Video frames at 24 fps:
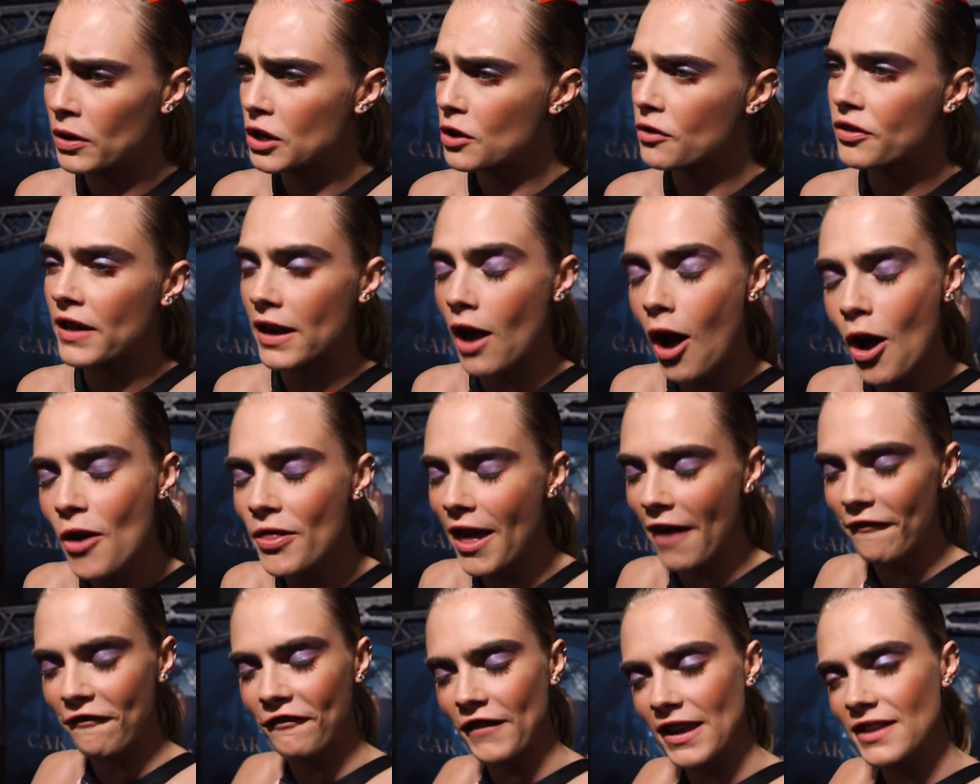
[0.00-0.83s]
And you think, oh,
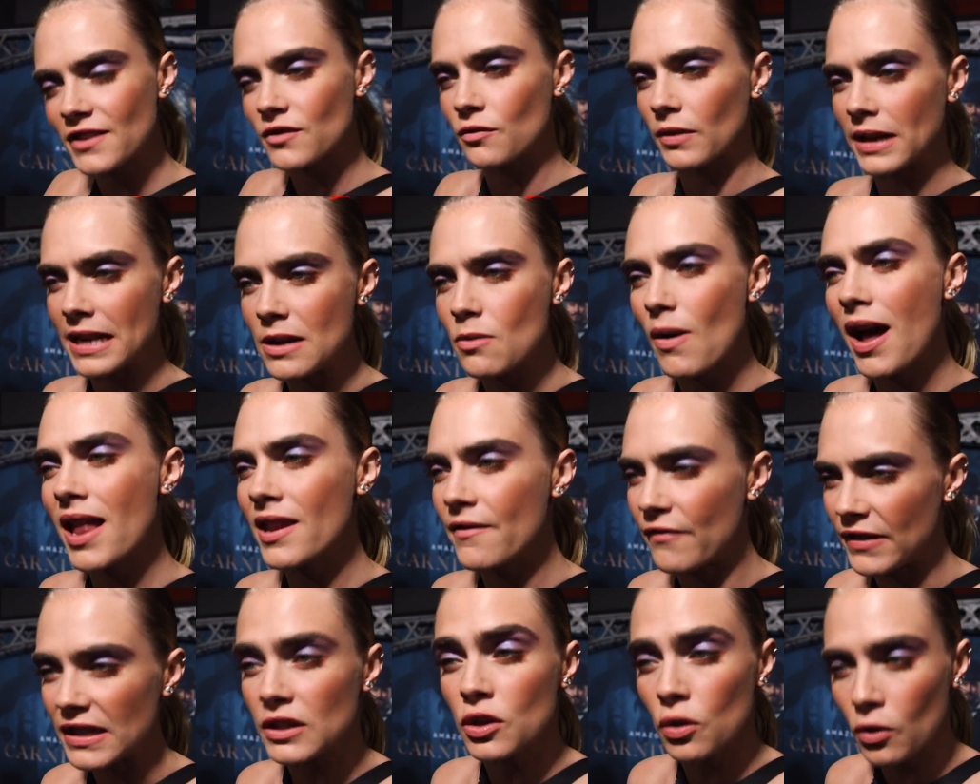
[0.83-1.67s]
that fits really
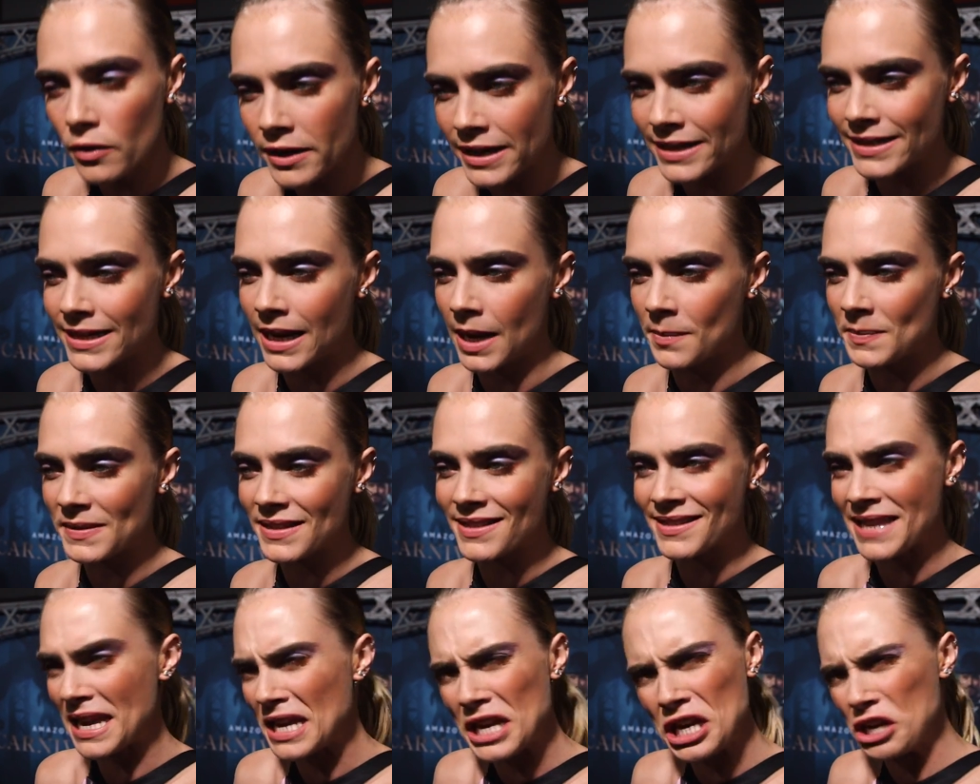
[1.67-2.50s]
well in Victorian times
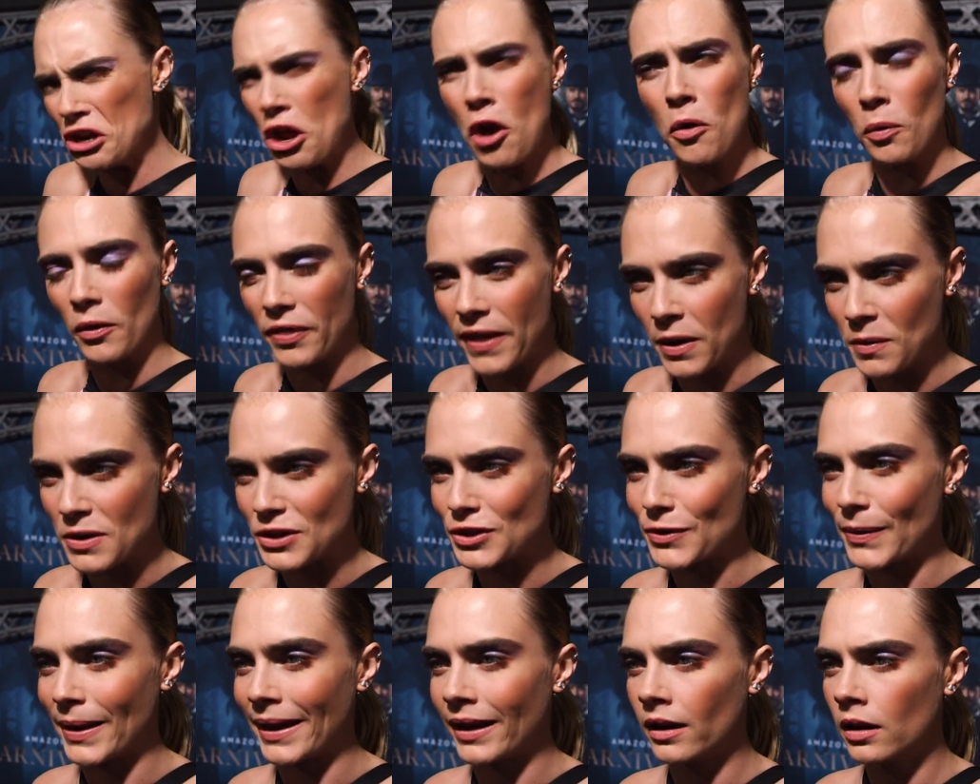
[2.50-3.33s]
because they didn't know what they were
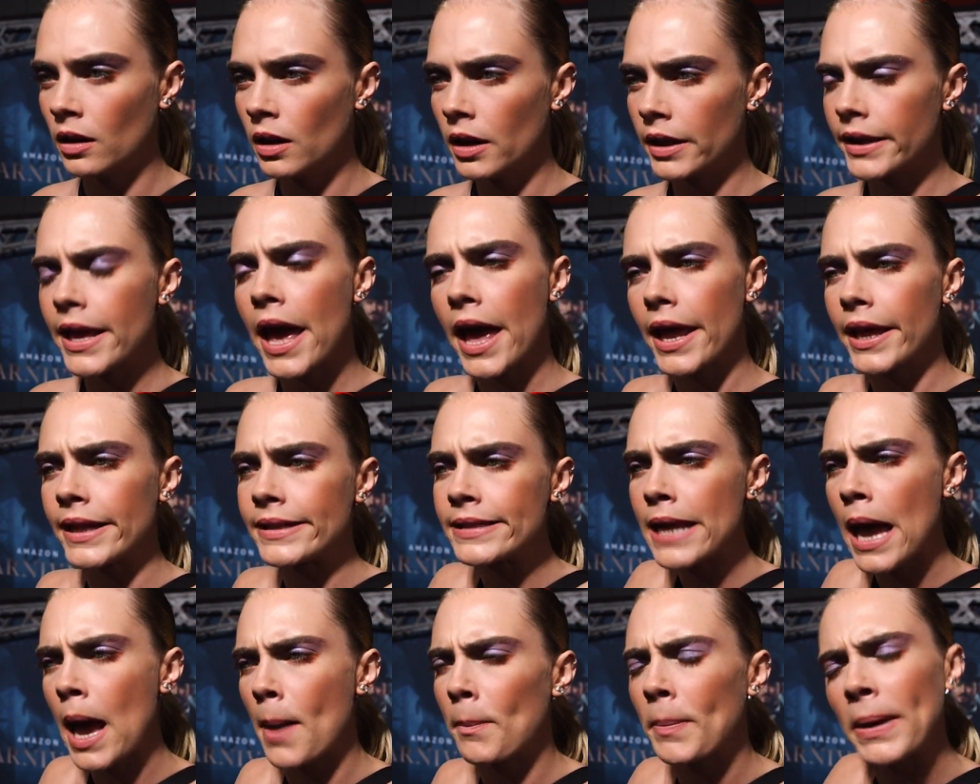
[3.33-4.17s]
doing, yet
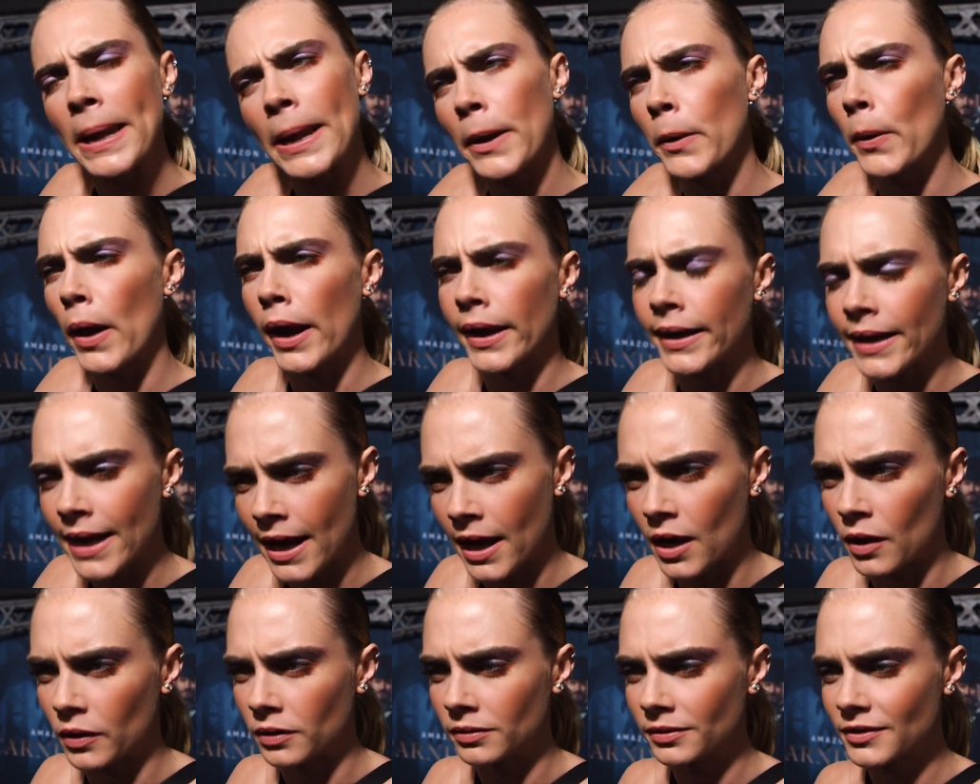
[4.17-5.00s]
it's happening right
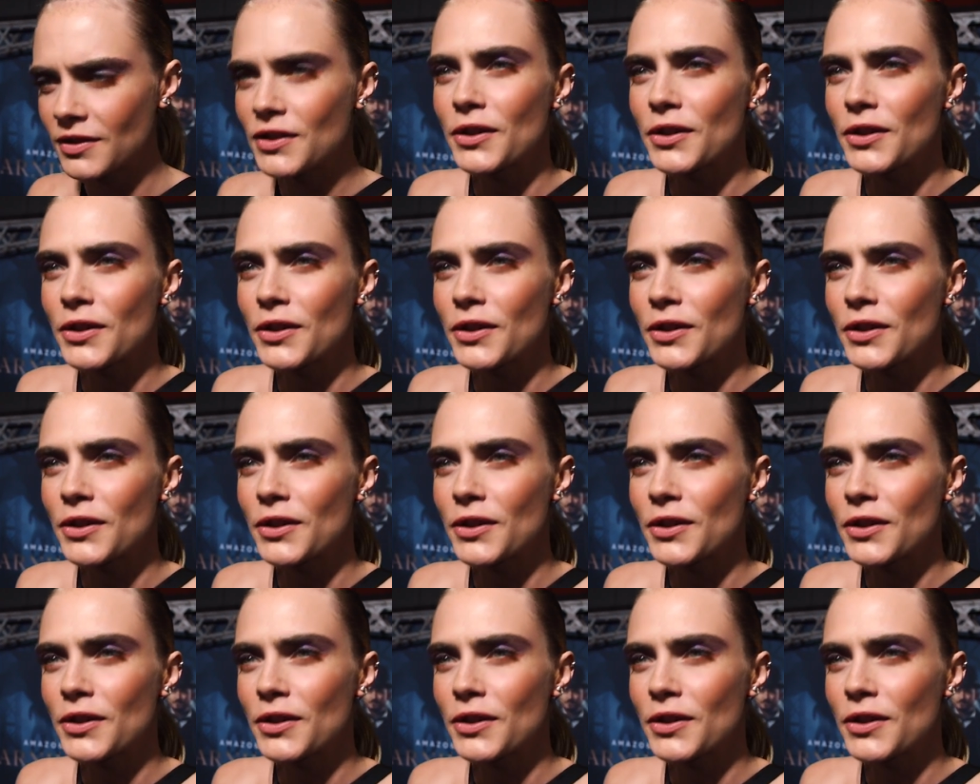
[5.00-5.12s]
now.